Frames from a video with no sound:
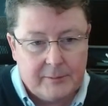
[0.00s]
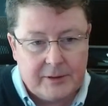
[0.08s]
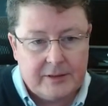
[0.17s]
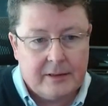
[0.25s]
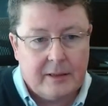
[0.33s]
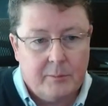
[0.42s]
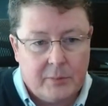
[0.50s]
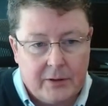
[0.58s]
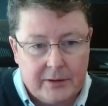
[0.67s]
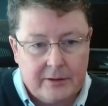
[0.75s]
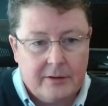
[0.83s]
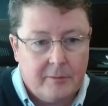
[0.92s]
and I bought
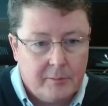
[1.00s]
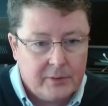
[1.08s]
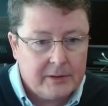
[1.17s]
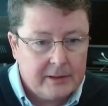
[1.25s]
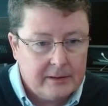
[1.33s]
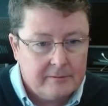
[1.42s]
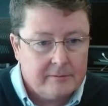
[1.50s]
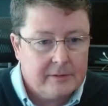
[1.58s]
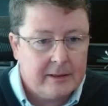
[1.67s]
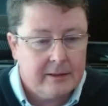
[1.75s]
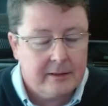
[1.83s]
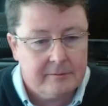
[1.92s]
a company that
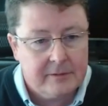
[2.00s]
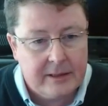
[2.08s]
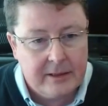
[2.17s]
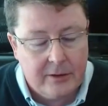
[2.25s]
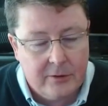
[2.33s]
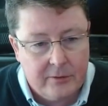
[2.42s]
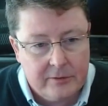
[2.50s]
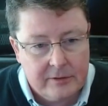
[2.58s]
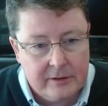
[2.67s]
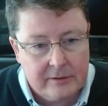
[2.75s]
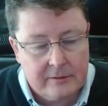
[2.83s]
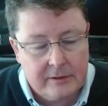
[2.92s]
I owned
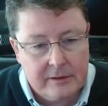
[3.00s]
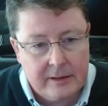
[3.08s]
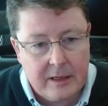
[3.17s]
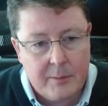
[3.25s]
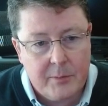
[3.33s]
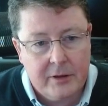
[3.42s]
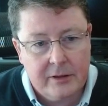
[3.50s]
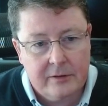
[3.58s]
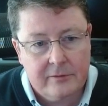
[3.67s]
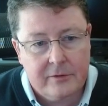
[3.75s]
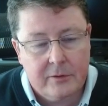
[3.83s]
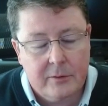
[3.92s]
and operated
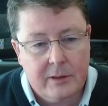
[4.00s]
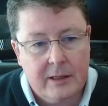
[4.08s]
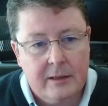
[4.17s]
for a while.